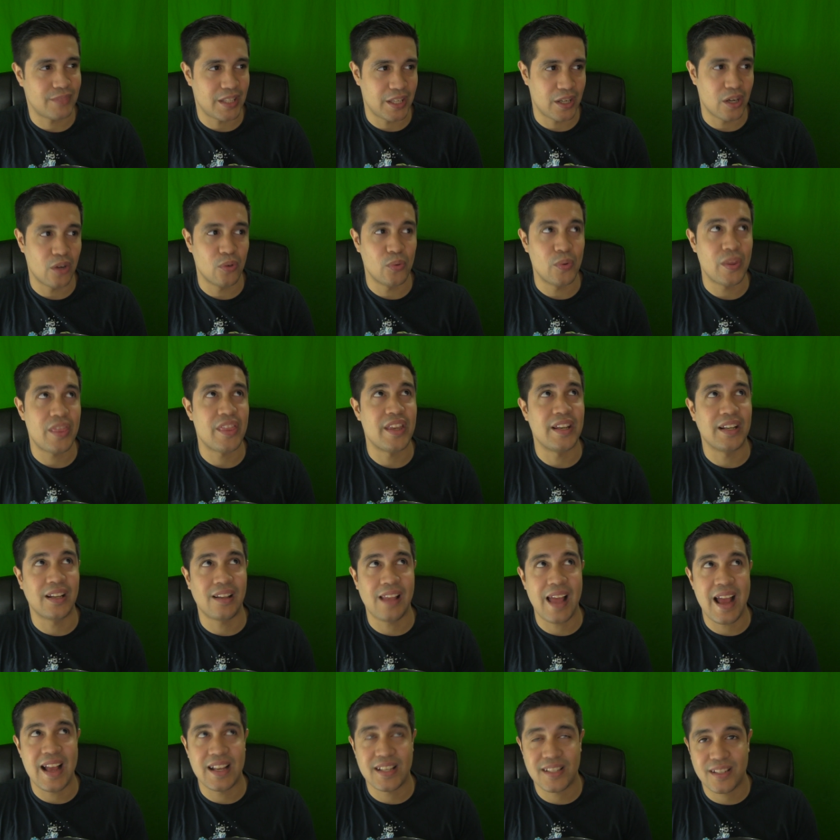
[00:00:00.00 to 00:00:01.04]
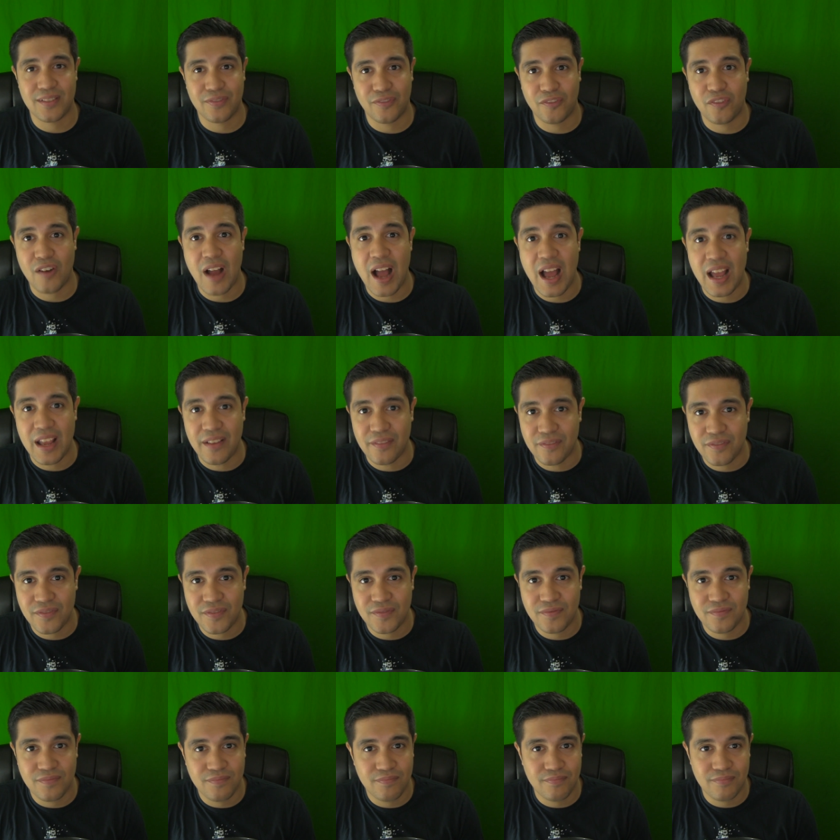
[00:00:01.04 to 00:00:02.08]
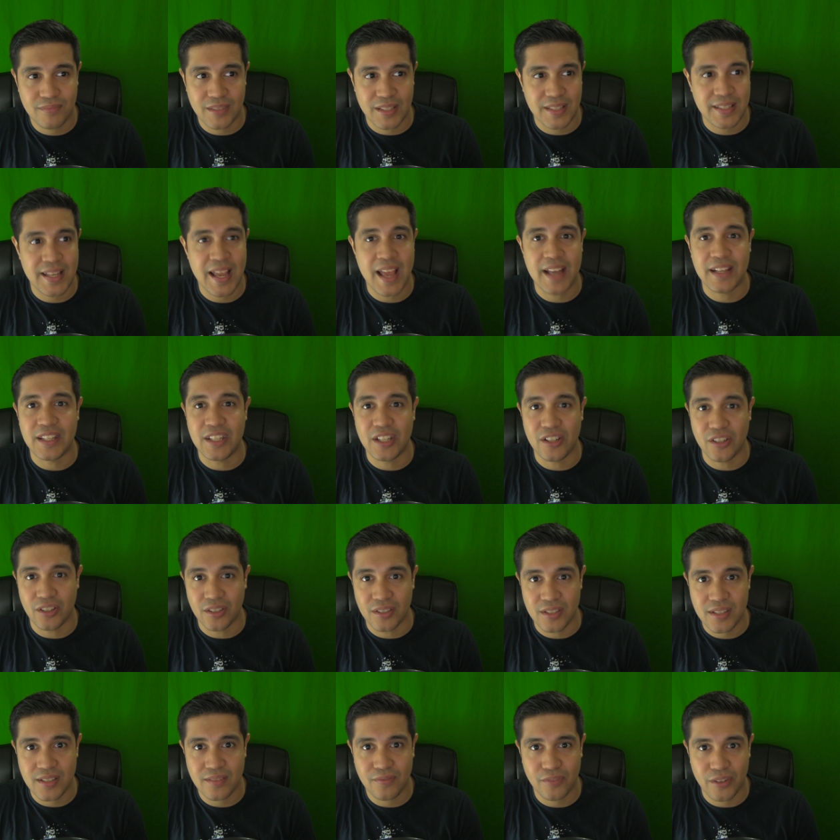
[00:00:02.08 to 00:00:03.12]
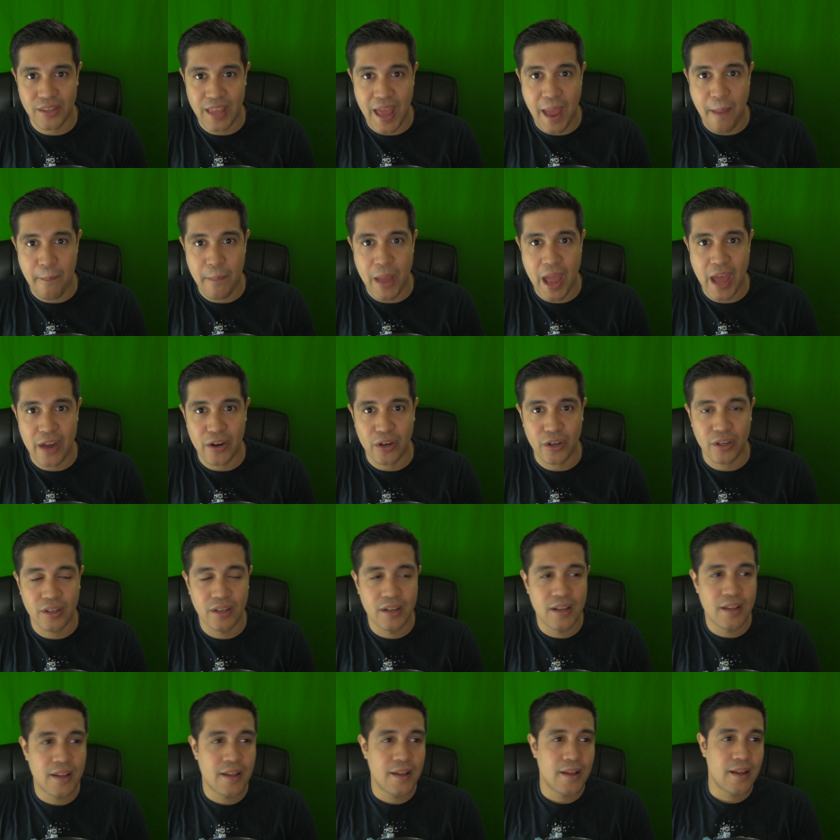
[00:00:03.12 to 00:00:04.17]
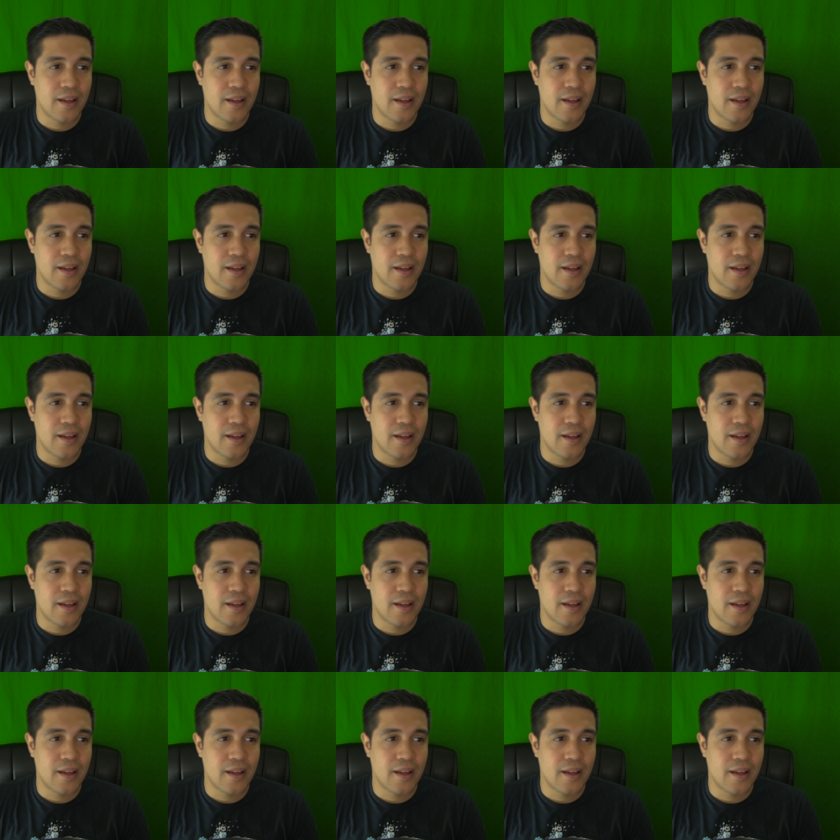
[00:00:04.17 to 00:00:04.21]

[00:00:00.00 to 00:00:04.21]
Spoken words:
you know, within the last 5 to 10 years for that matter.